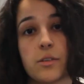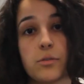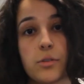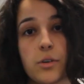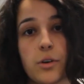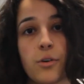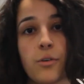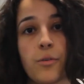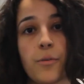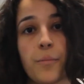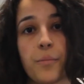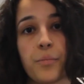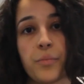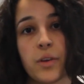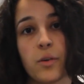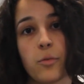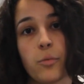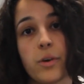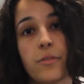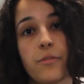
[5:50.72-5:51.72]
you know,
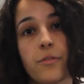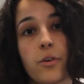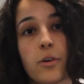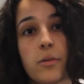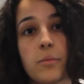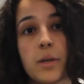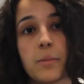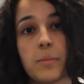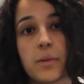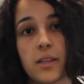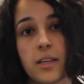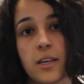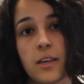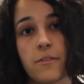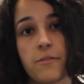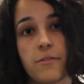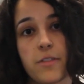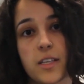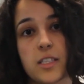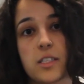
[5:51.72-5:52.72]
we firmly
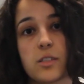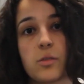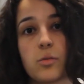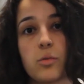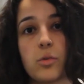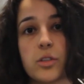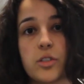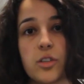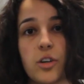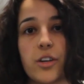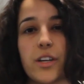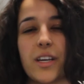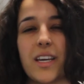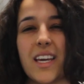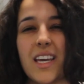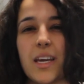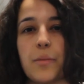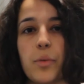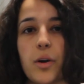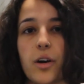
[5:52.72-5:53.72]
believe that schools are
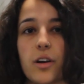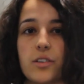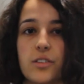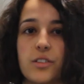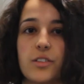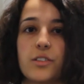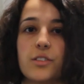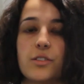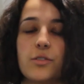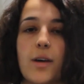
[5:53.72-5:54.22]
key partners